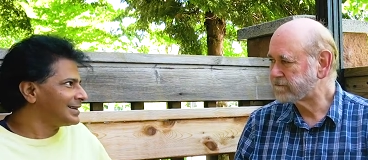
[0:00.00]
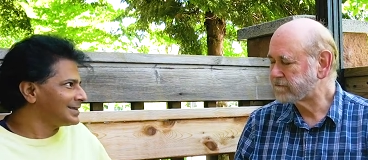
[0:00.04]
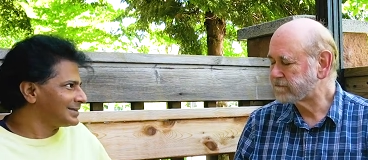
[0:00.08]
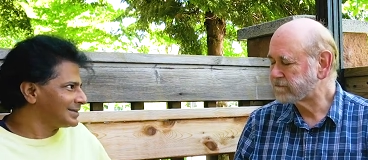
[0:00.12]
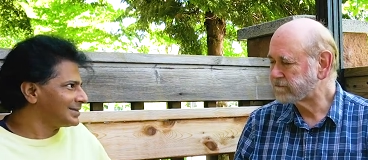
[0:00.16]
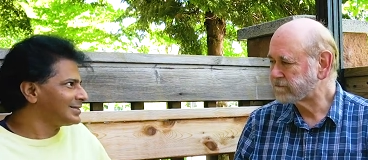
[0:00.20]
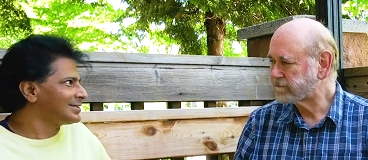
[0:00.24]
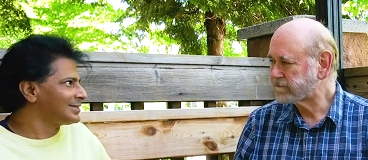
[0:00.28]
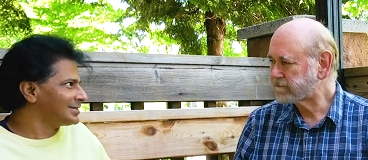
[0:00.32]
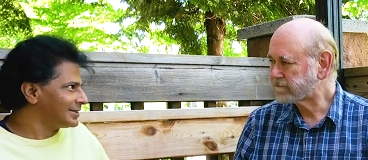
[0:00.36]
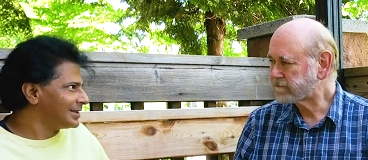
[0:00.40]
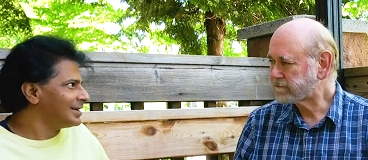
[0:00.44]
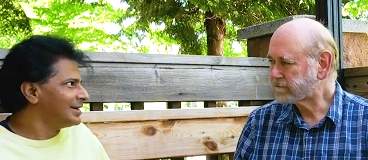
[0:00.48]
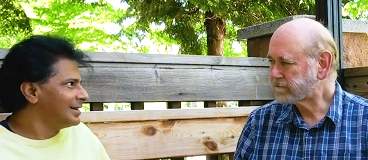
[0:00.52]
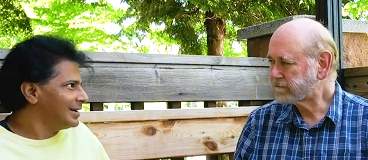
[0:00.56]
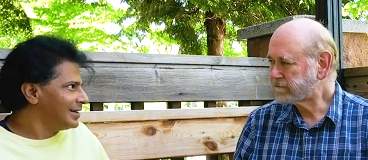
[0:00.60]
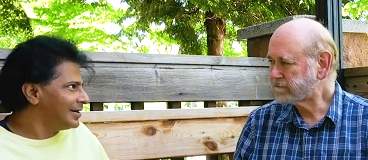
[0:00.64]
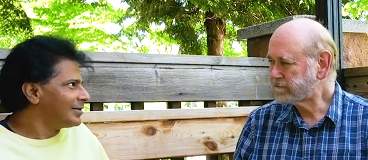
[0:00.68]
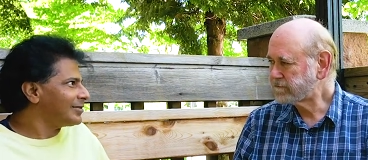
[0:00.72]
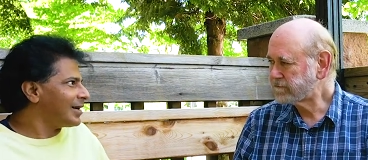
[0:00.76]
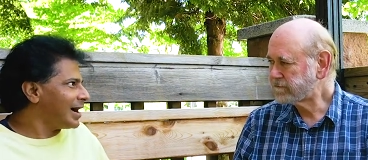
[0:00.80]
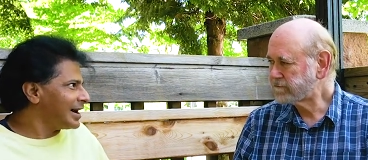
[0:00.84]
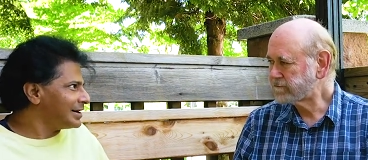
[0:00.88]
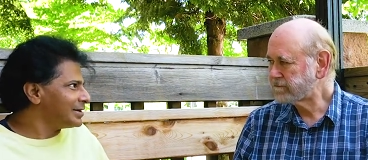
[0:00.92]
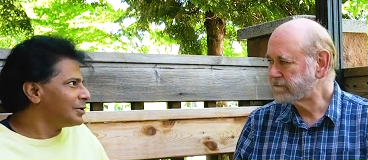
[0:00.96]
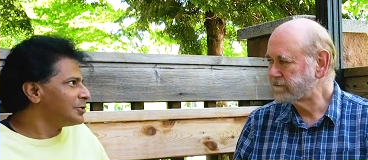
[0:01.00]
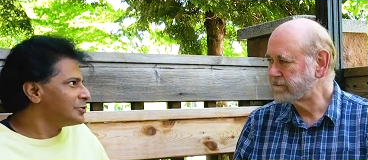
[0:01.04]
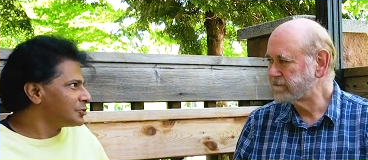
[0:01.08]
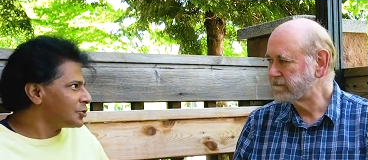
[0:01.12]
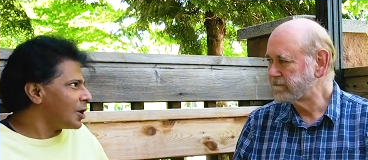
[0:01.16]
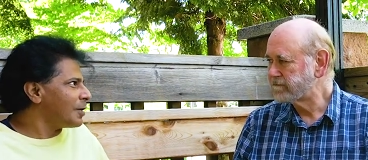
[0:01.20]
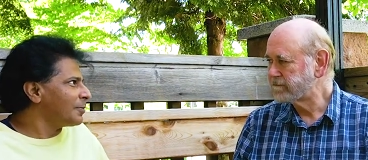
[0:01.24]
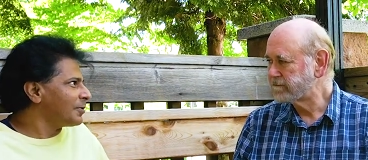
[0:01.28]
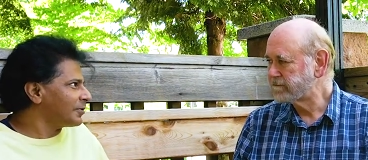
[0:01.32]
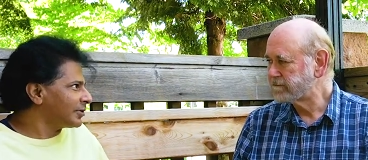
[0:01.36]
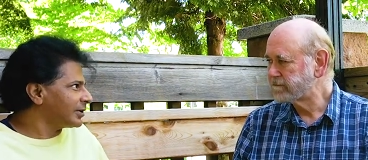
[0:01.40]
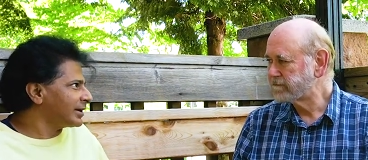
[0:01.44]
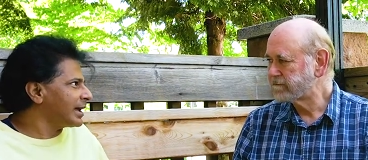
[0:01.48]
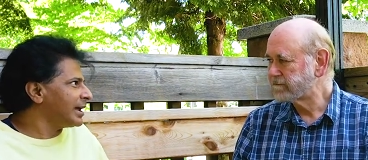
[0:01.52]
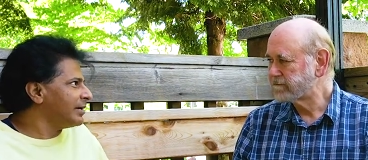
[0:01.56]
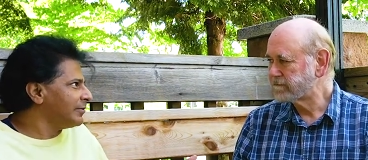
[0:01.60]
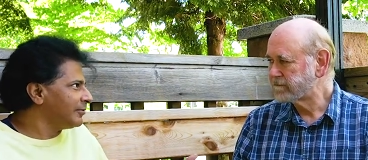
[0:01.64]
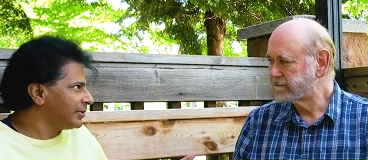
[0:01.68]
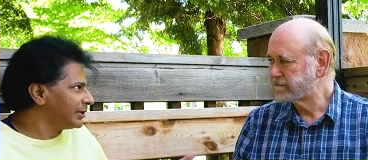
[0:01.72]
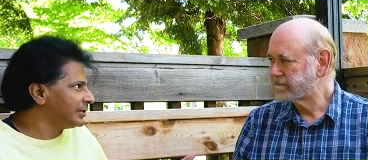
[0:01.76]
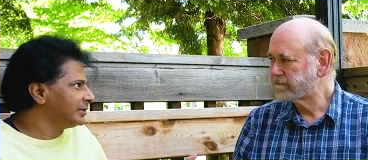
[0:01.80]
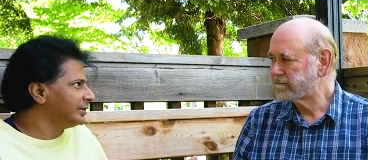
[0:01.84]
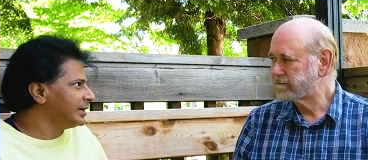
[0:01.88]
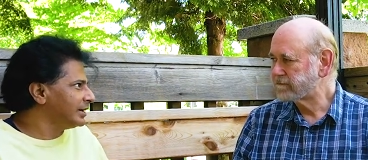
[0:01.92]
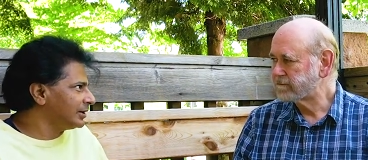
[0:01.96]
Speaker 1: is right on top of the game with
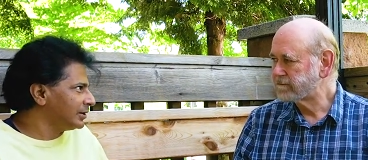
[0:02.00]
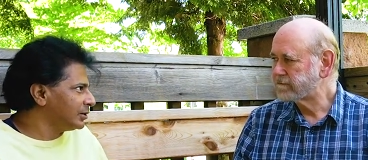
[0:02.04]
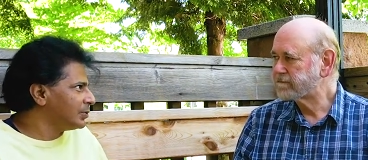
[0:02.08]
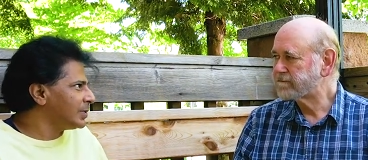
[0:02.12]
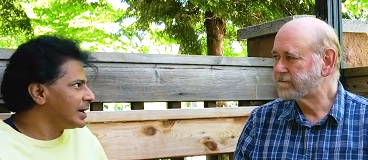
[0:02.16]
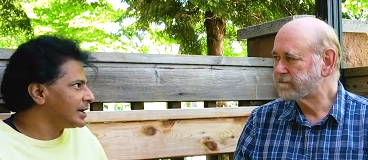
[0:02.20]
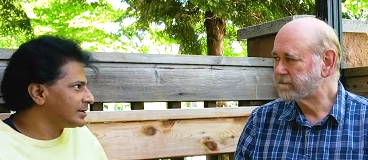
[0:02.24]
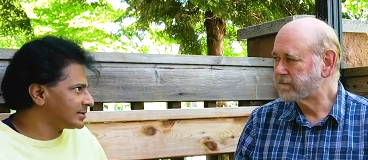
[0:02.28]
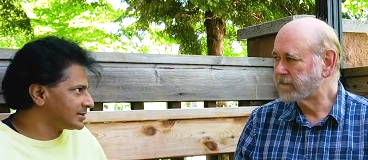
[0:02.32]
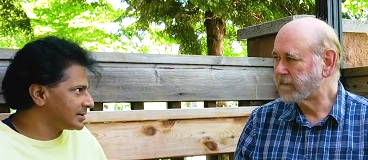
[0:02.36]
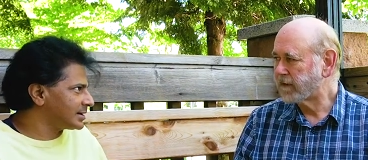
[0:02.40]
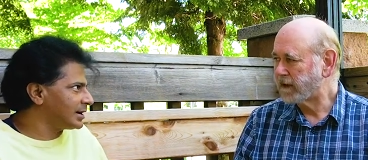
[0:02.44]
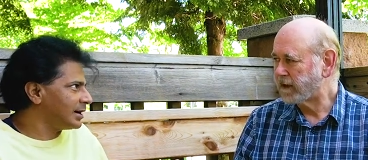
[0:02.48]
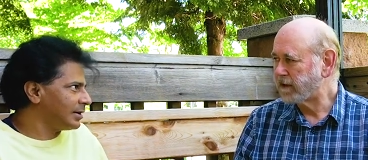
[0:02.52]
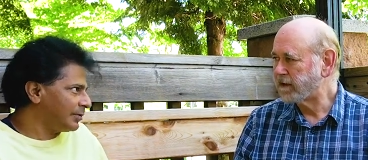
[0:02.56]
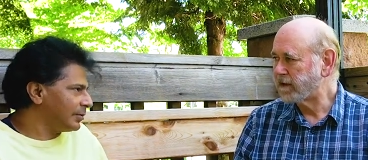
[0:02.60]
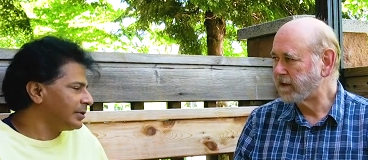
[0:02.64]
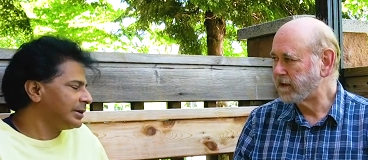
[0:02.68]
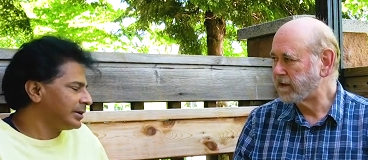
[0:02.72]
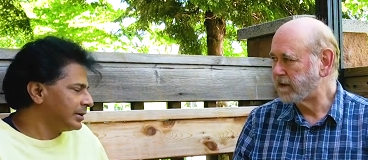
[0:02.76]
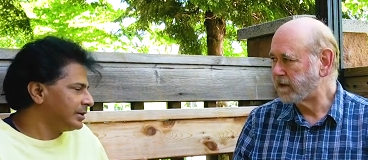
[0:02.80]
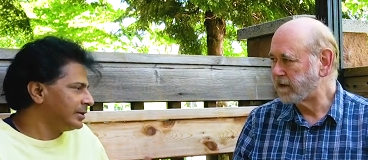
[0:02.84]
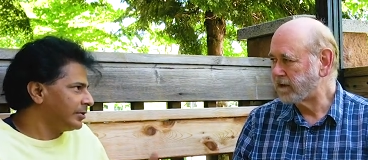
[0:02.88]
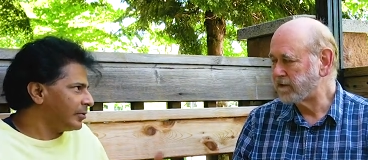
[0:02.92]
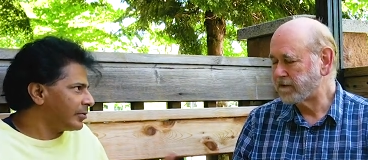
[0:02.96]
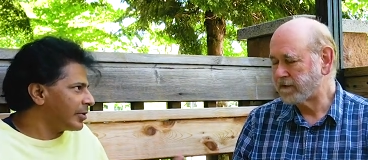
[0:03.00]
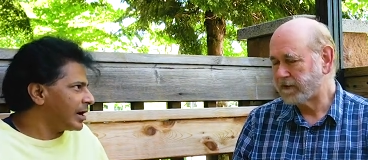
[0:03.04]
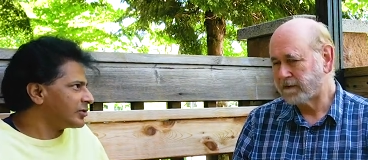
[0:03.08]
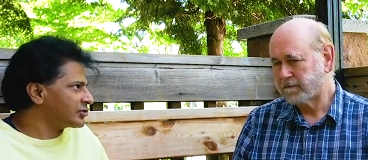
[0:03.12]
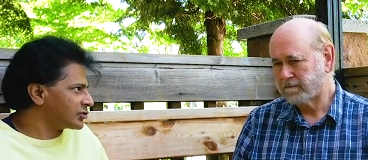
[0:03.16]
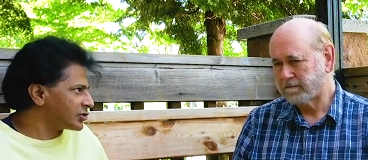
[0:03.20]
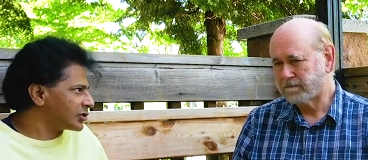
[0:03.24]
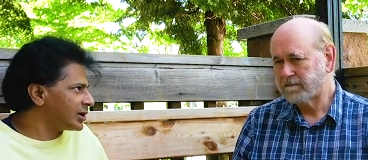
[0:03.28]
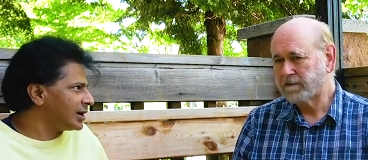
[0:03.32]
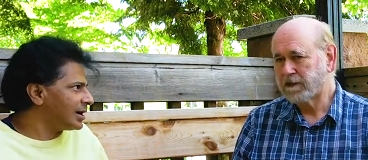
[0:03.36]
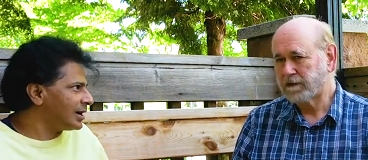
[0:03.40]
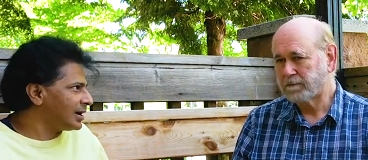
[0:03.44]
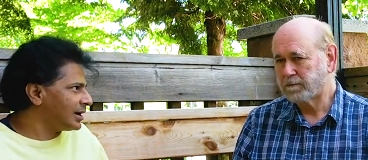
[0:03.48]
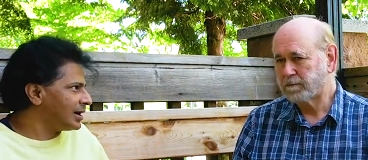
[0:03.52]
the U.S., uh, yeah, Russia.